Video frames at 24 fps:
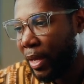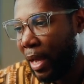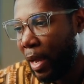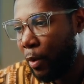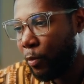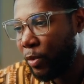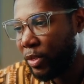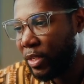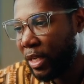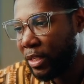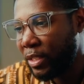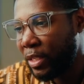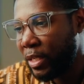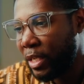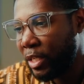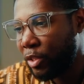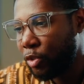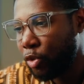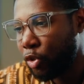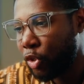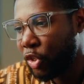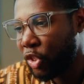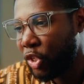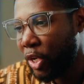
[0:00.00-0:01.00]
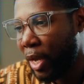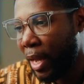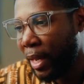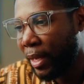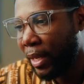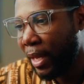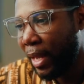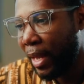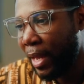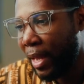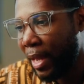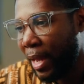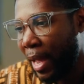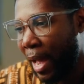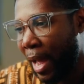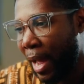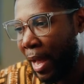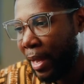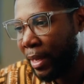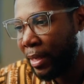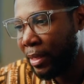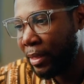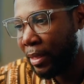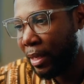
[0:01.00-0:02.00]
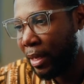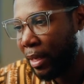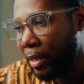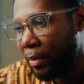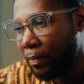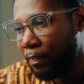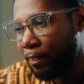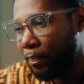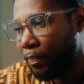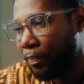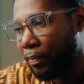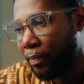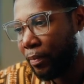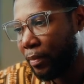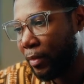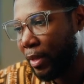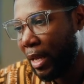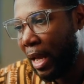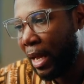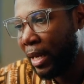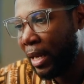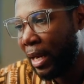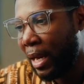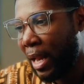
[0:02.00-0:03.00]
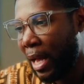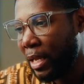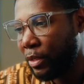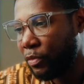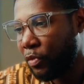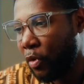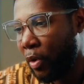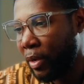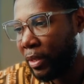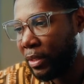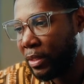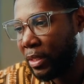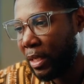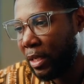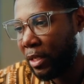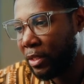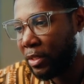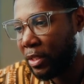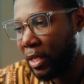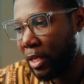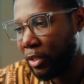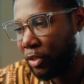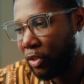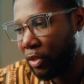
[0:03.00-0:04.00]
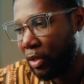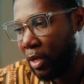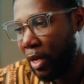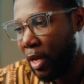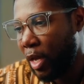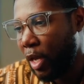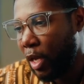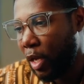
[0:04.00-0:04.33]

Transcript: and we just need to check AI analyze for IntelliSearch.